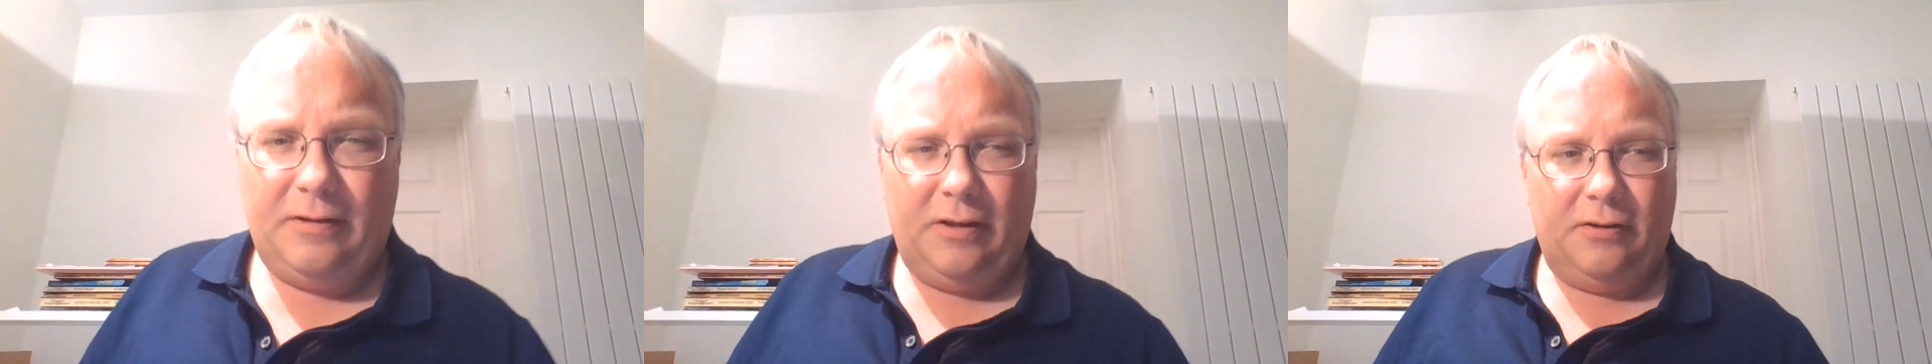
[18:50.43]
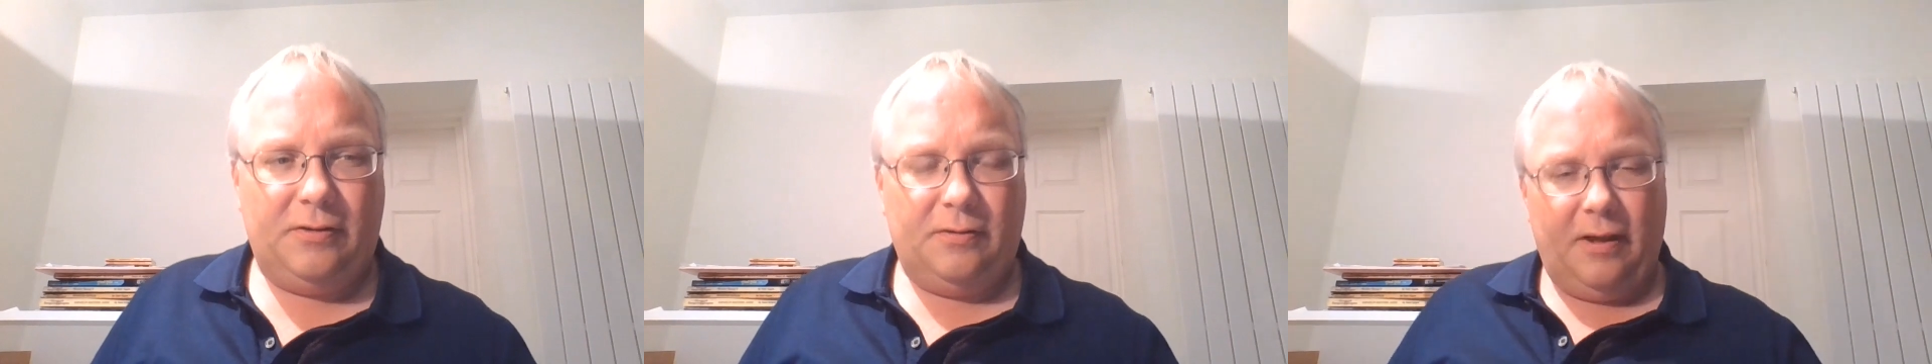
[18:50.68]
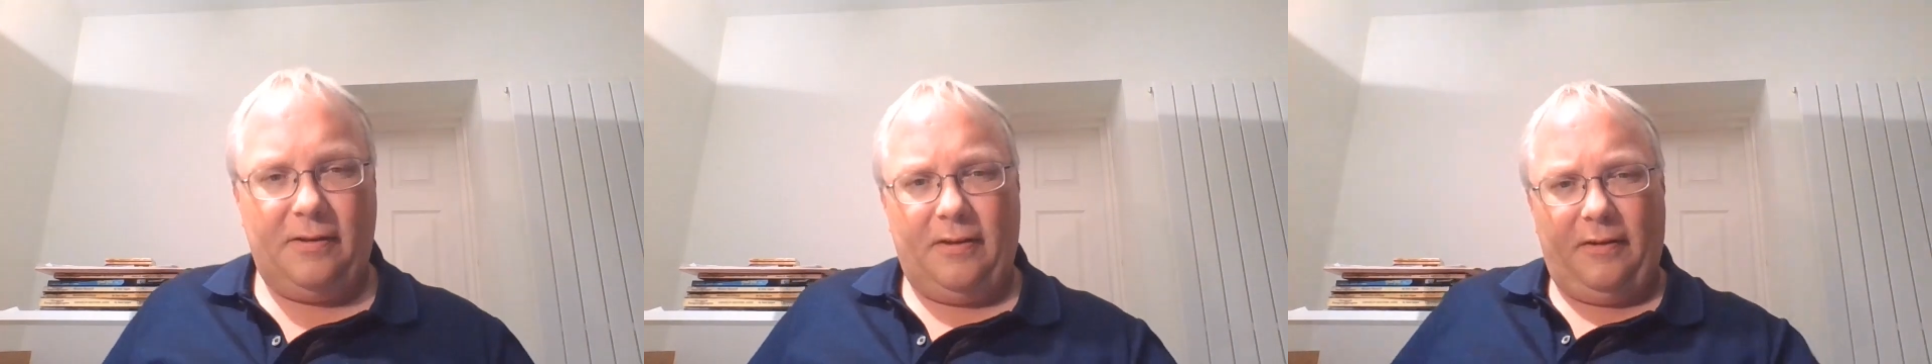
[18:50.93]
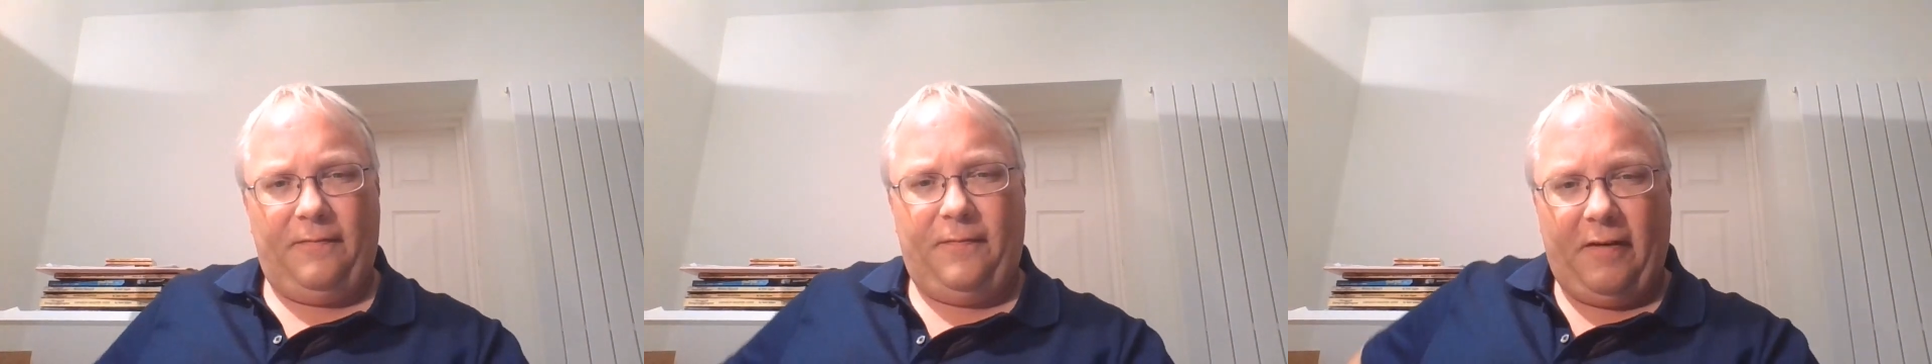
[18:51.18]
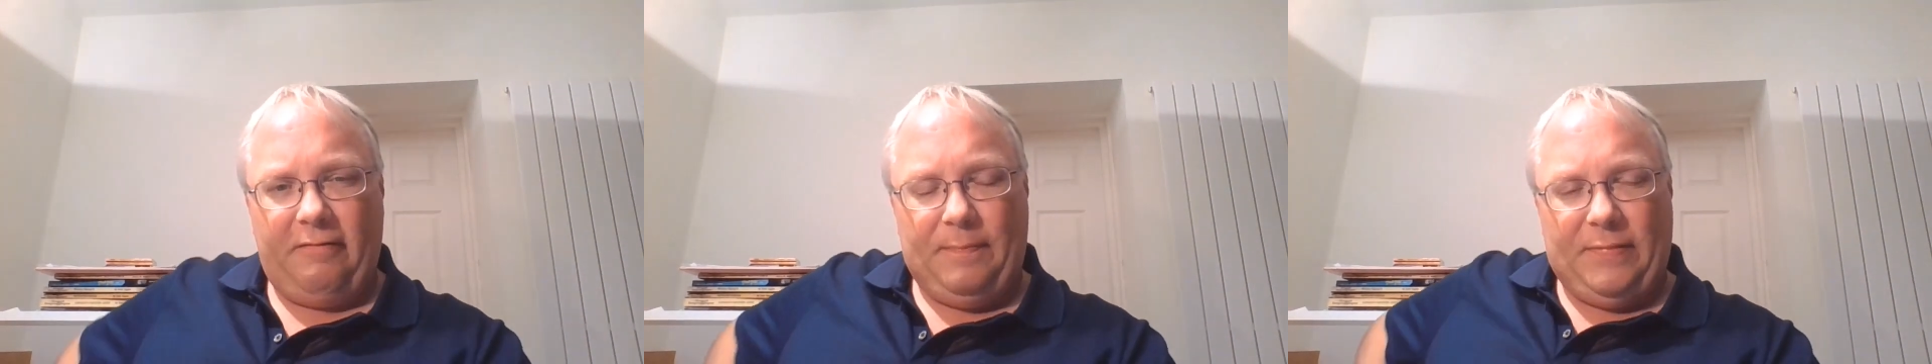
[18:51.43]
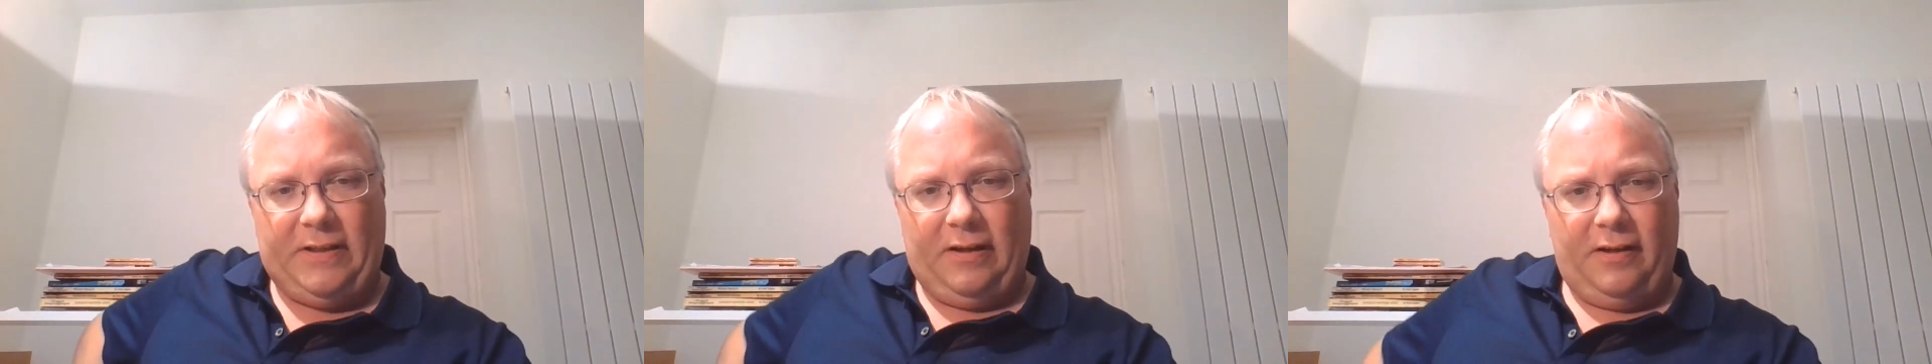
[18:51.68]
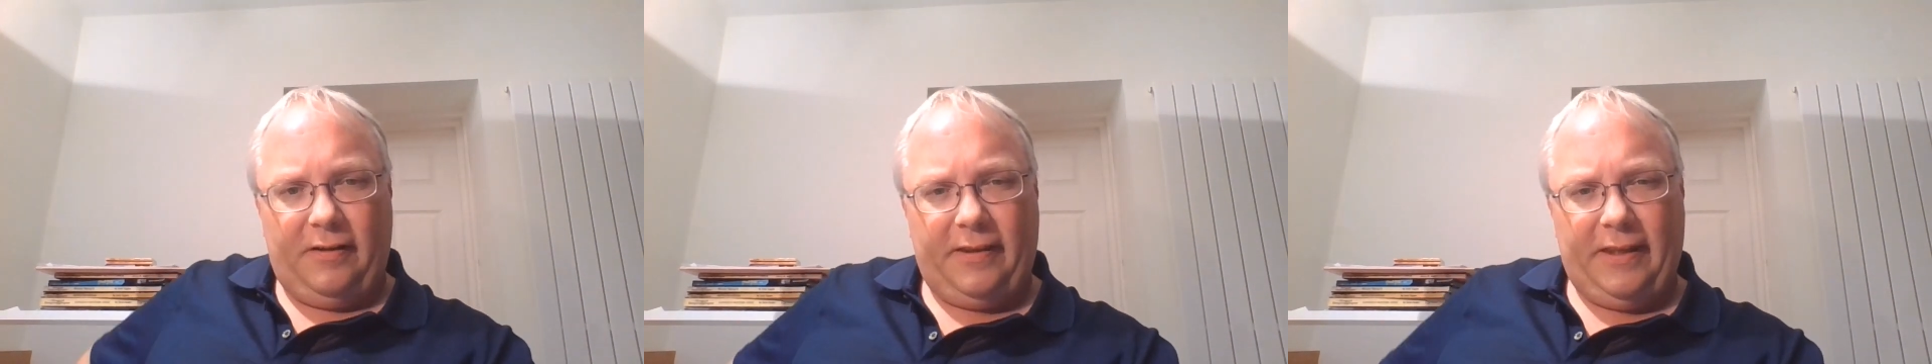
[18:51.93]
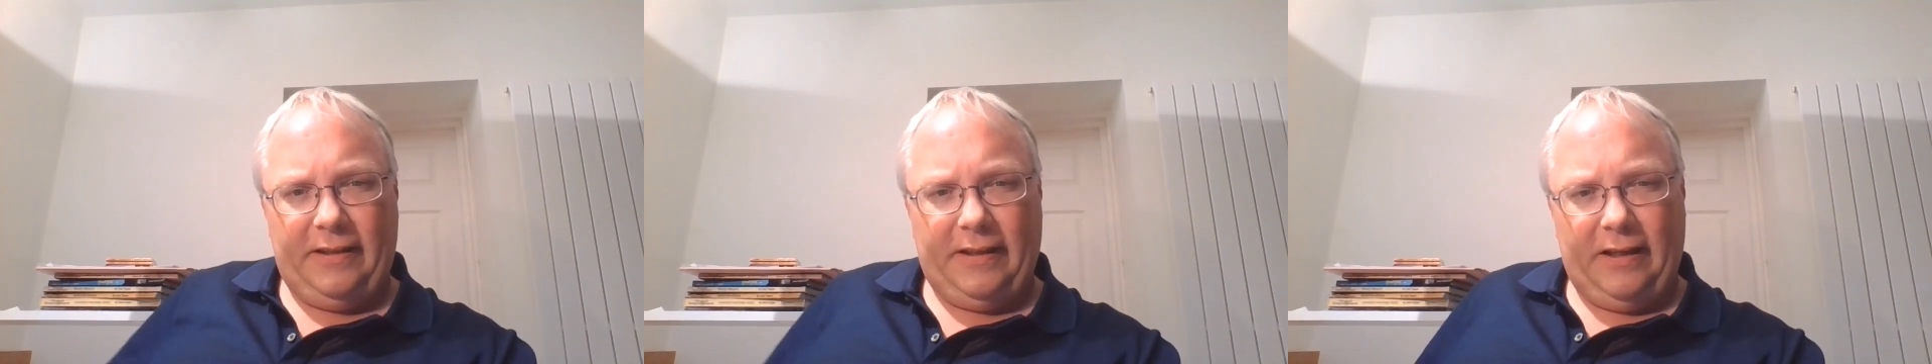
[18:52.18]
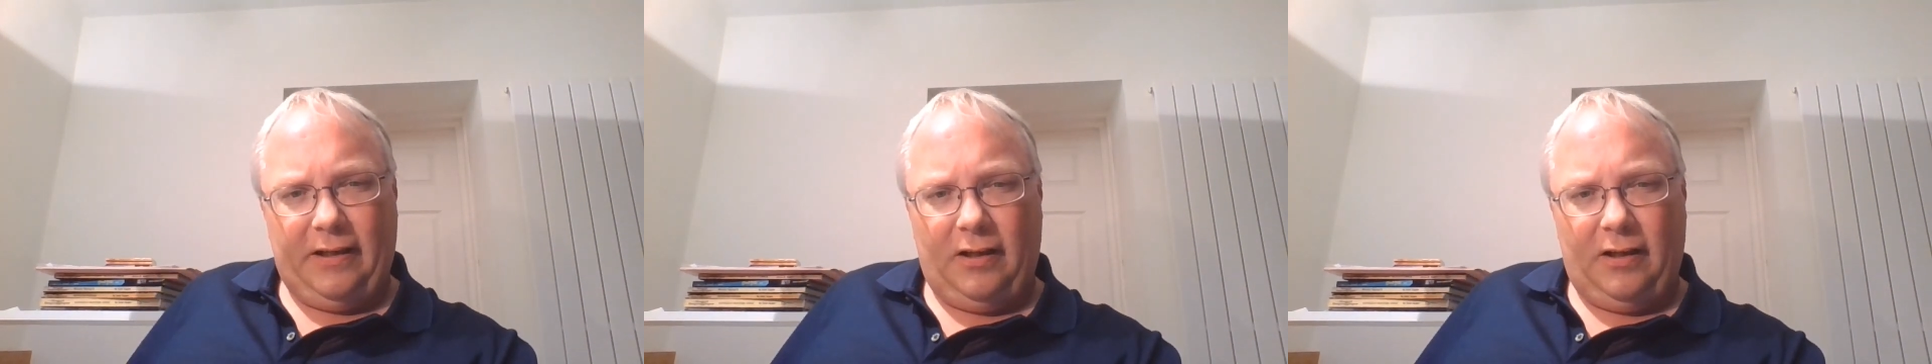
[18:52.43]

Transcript: go to a very bizarre thing that